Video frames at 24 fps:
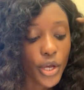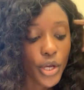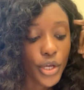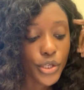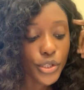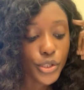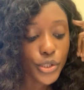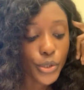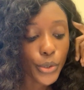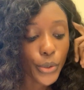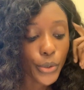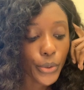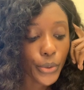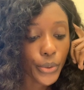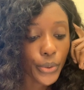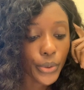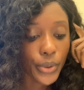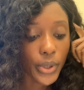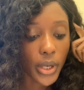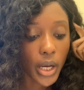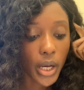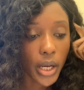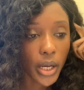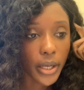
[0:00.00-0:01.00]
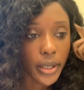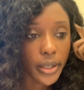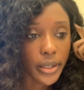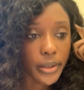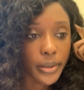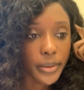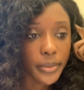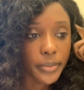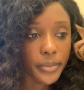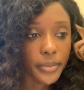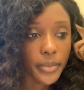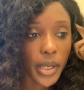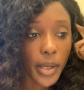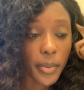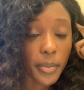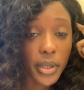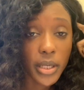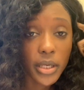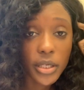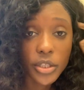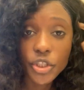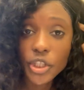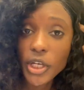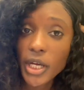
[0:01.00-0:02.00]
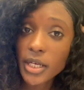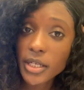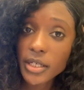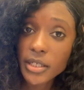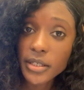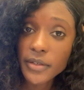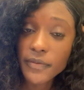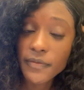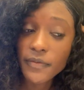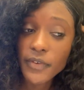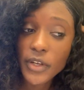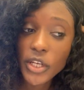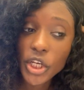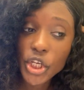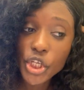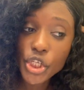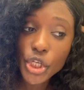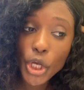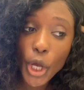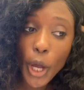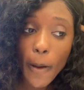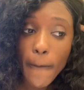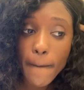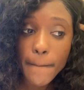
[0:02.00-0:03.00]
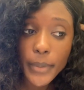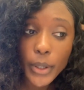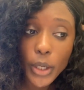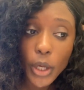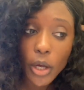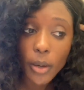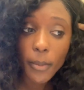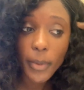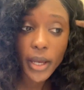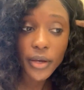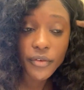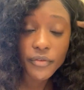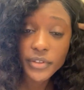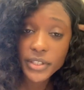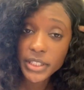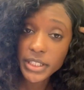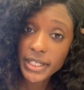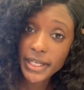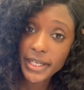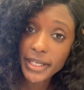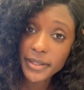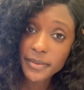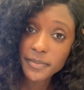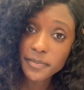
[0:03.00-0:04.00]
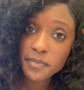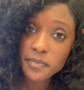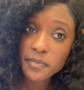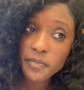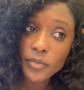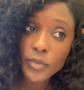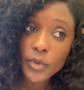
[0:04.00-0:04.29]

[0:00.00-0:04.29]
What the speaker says: So I'm gonna try to finish up all my reading